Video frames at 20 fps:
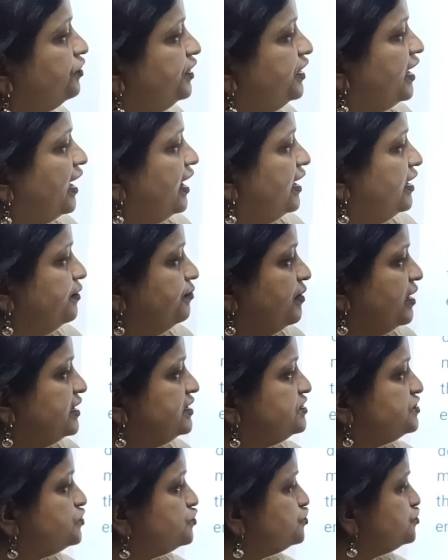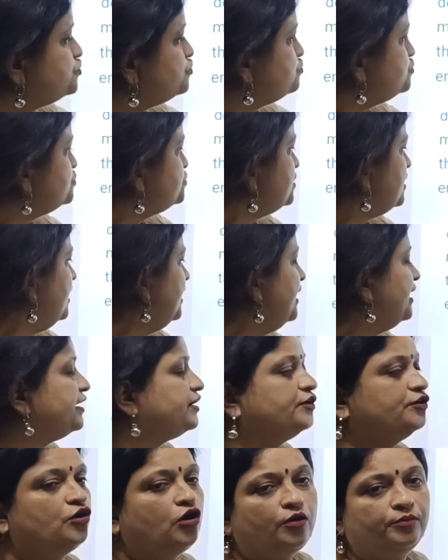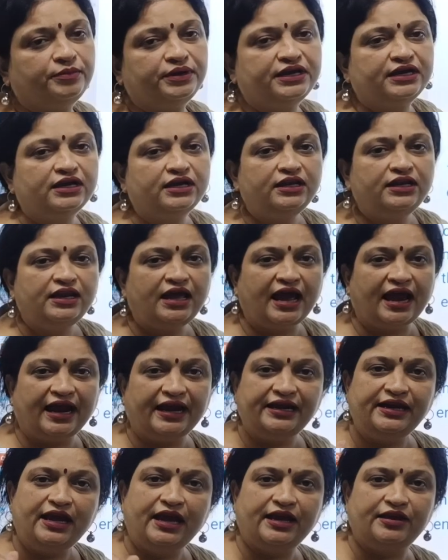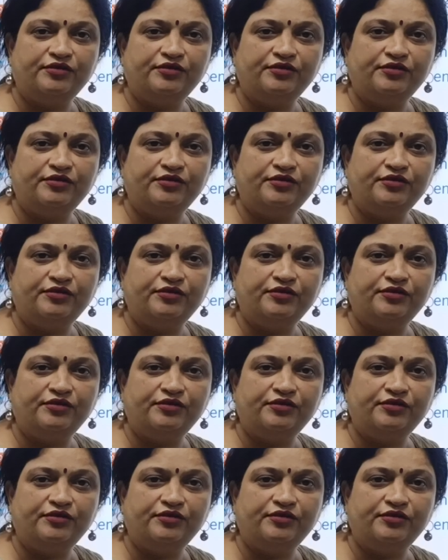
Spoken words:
three elements: social, economical and